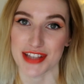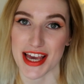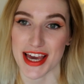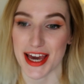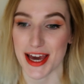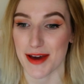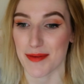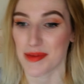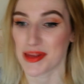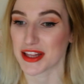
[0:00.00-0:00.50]
to
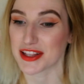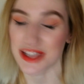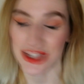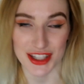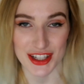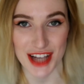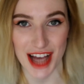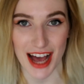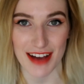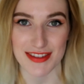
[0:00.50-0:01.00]
him to
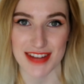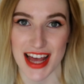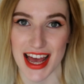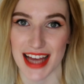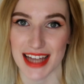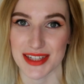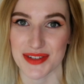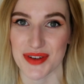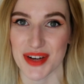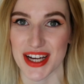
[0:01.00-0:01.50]
look after
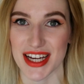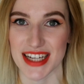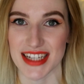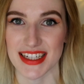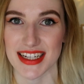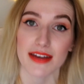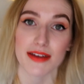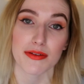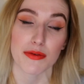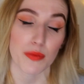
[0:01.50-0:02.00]
Edward.
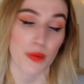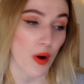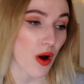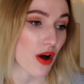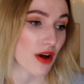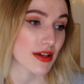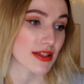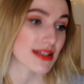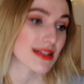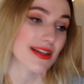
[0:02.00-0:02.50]
He
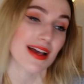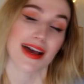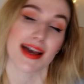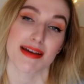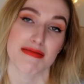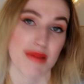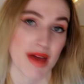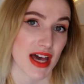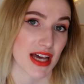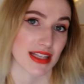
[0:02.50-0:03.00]
was
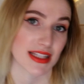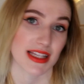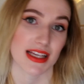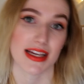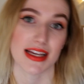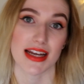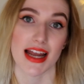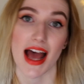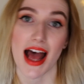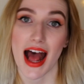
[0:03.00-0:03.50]

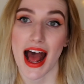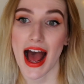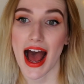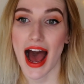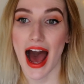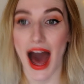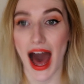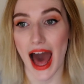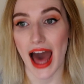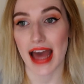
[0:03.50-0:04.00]
amazing,
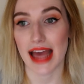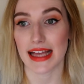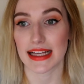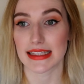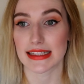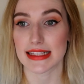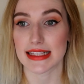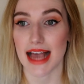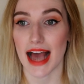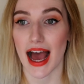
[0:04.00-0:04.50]

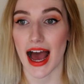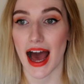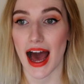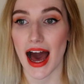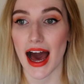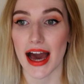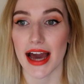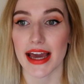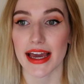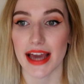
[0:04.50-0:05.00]
and
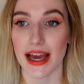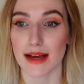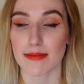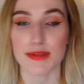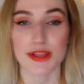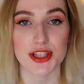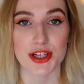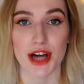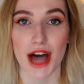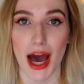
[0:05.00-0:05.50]
I am
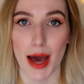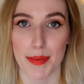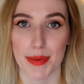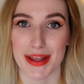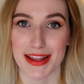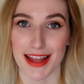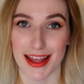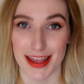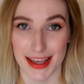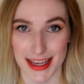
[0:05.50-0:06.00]
so
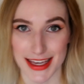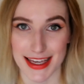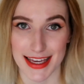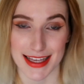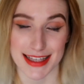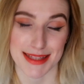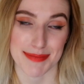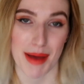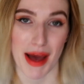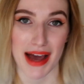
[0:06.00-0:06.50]
happy that he
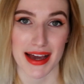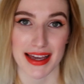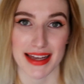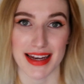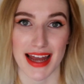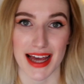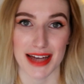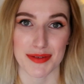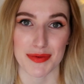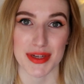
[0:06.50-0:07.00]
is back in
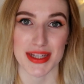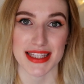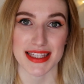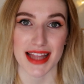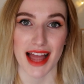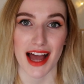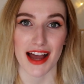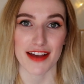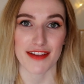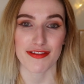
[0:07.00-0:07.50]
Edward's
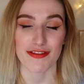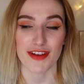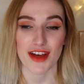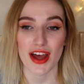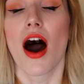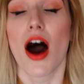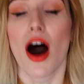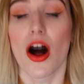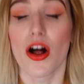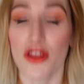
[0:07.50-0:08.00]
life.
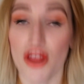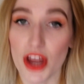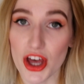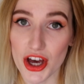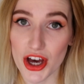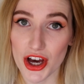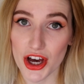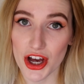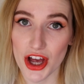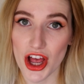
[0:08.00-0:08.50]

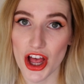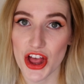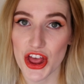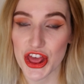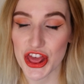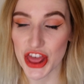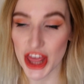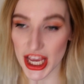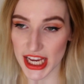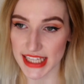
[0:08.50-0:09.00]
Although
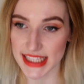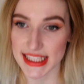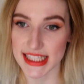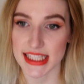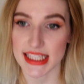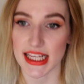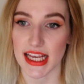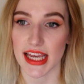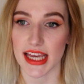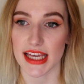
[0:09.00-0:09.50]

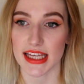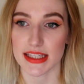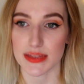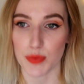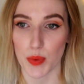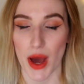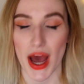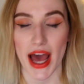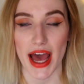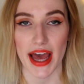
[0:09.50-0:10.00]
this is
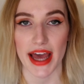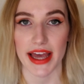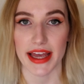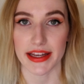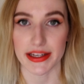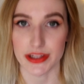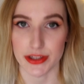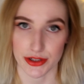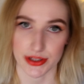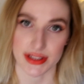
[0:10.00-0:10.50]
where
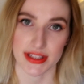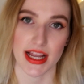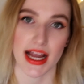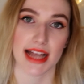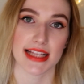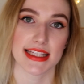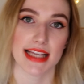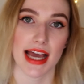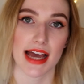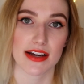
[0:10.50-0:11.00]
it does
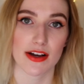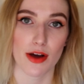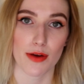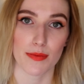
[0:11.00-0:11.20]
start to get